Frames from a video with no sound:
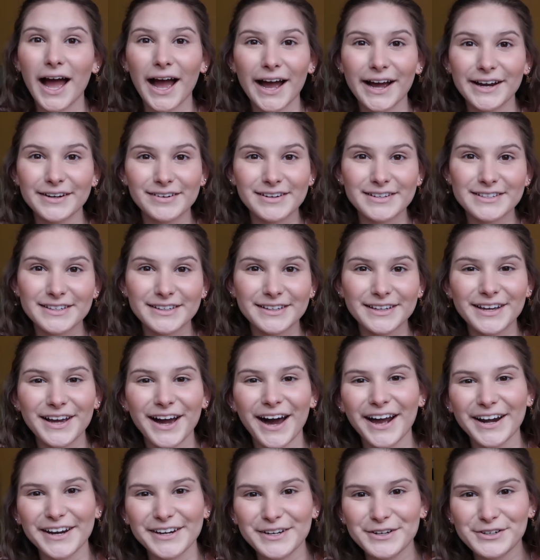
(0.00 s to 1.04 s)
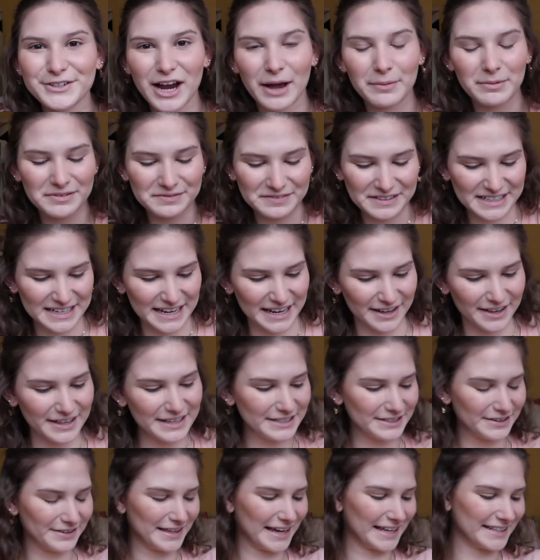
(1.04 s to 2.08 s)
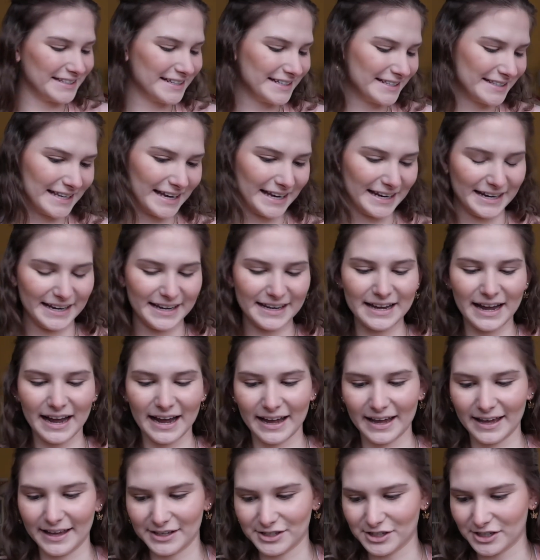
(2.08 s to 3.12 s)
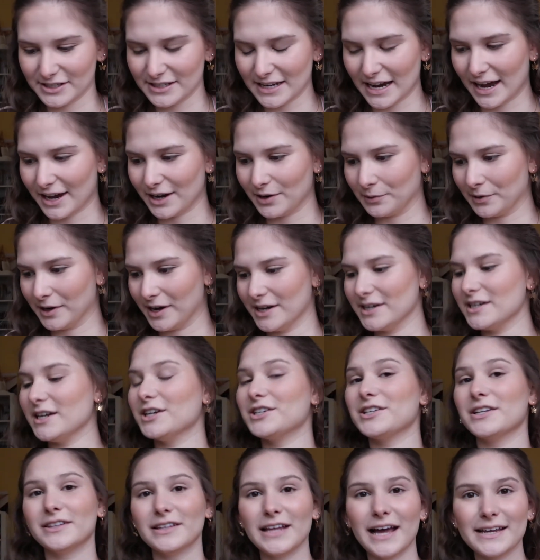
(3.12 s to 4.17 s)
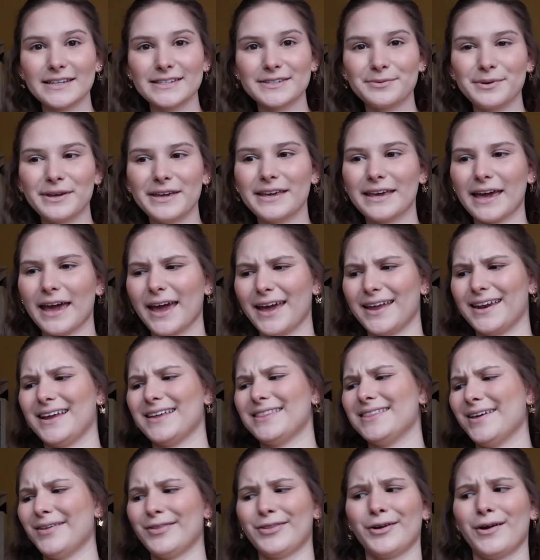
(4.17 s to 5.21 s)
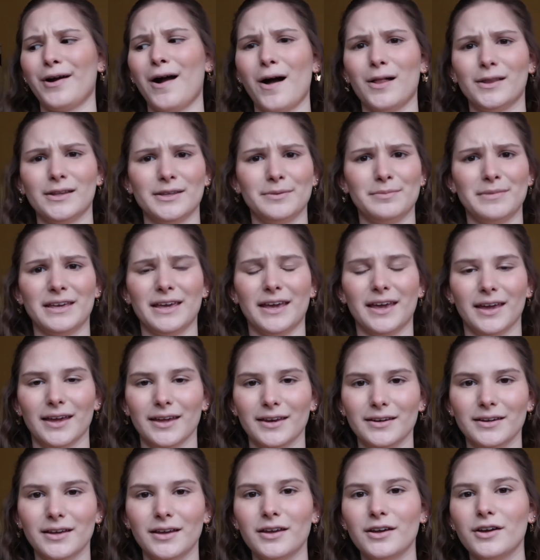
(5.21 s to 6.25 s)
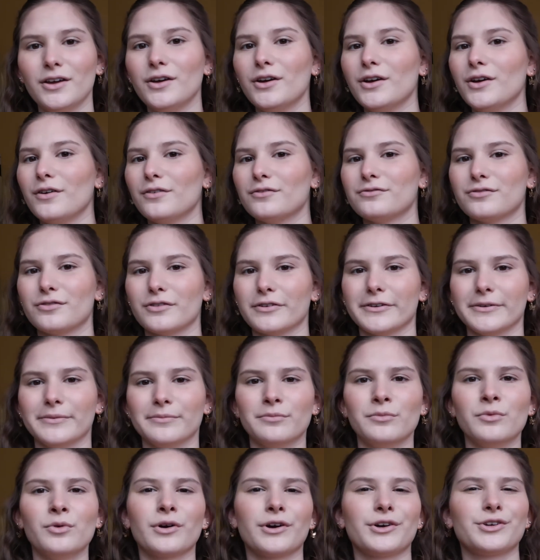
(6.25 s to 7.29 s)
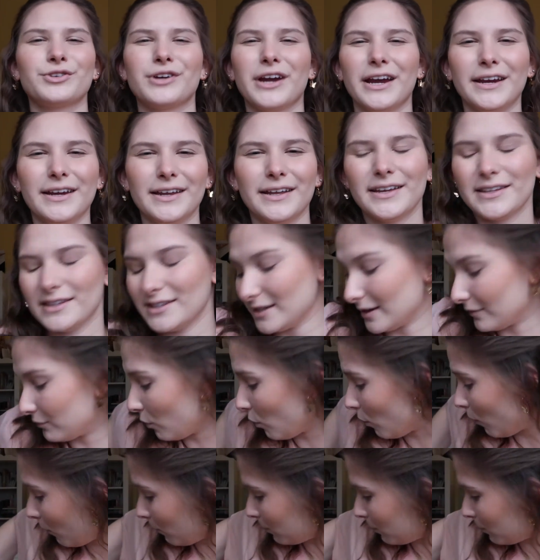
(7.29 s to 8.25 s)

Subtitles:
I recently got a new job in retail, so that's exciting. I just had orientation last week, and I think they're calling me in for more training and stuff. Ooh,